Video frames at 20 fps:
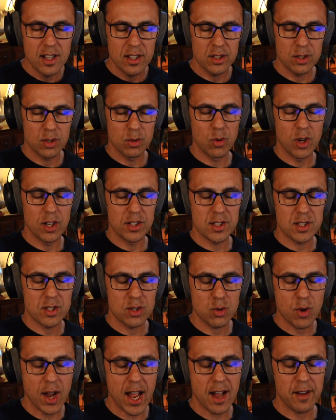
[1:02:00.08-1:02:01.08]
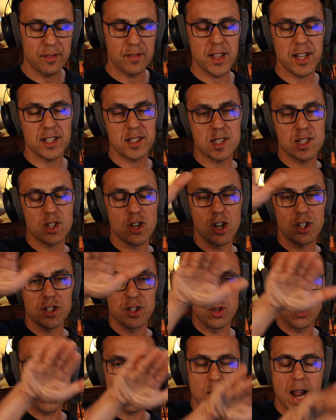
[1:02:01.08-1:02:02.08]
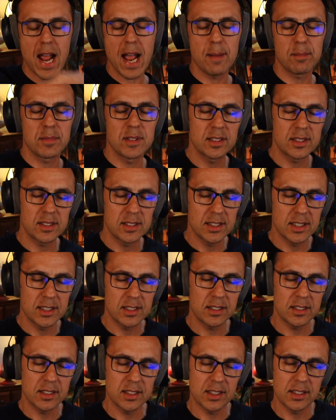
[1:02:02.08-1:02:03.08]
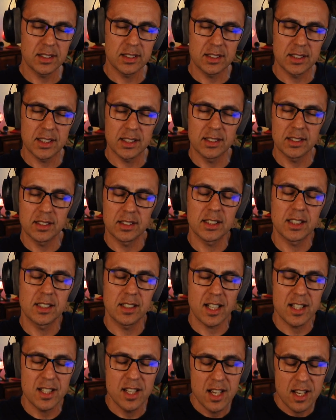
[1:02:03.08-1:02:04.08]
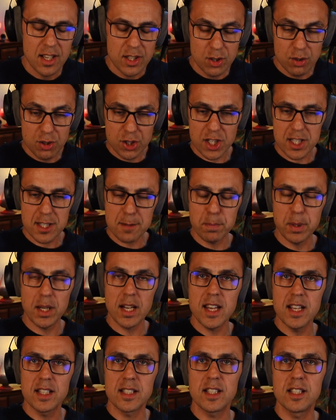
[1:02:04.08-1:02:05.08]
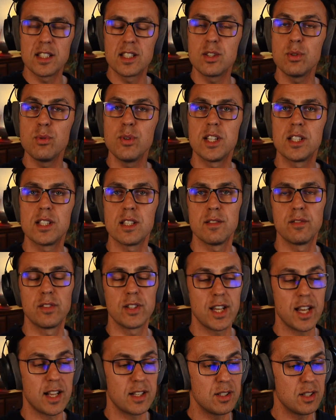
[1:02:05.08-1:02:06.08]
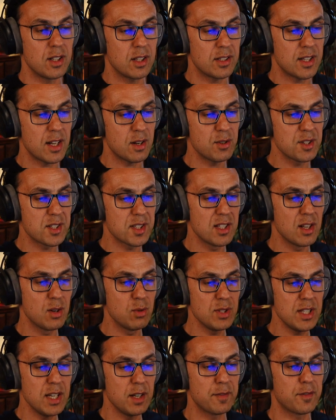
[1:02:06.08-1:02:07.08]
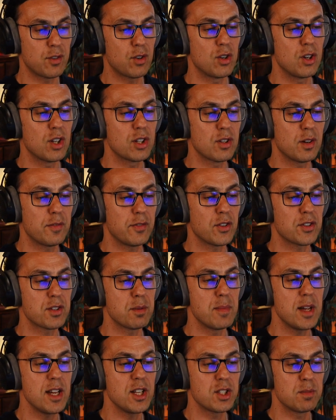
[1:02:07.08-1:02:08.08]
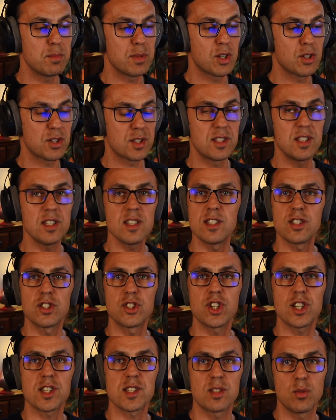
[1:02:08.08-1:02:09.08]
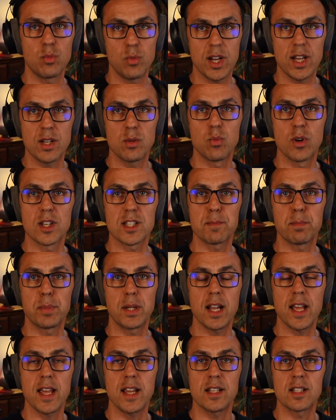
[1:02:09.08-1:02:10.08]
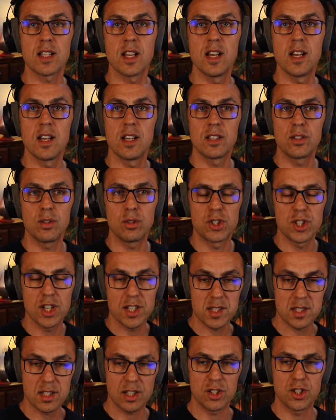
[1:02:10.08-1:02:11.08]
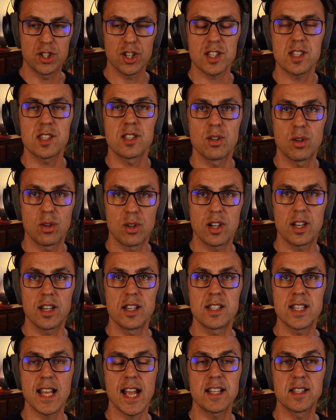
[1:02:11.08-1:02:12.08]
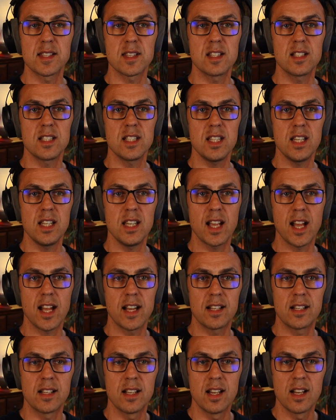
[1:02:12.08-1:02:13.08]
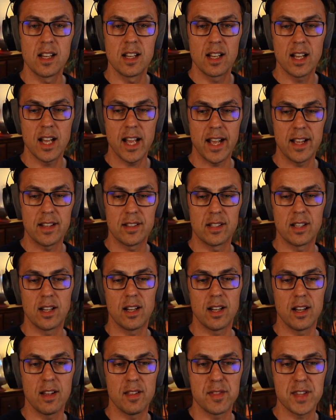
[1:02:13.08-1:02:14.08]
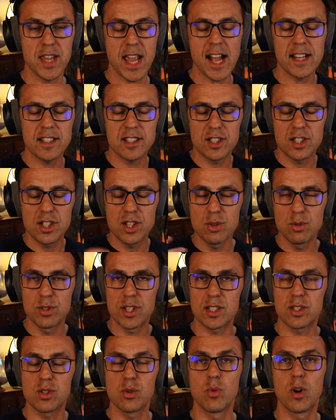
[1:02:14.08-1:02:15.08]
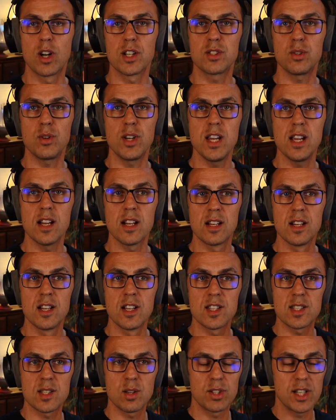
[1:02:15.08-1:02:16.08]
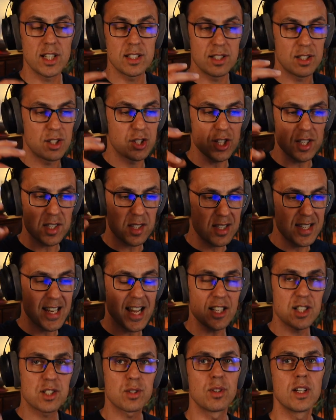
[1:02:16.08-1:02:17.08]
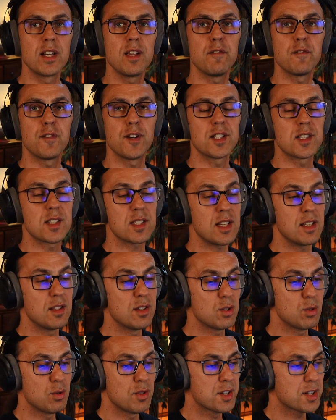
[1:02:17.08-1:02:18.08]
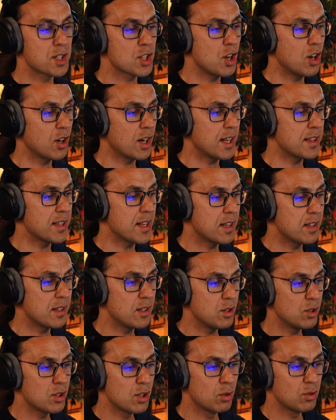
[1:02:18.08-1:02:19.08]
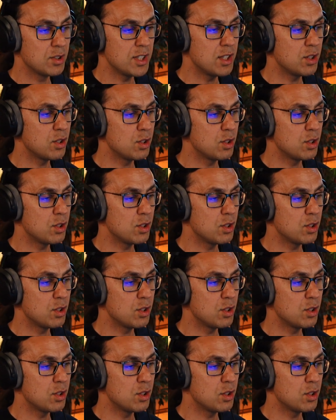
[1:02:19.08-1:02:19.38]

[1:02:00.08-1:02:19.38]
you want to have that certain ramp, dun, dun, dun, dun, dun, and you just play it intuitively, and there is no need for a lot of automation, because this is just the way it was played. You just adjust your intensity and the attitude that you want to hear so that it just naturally fits into the song, and then you don't need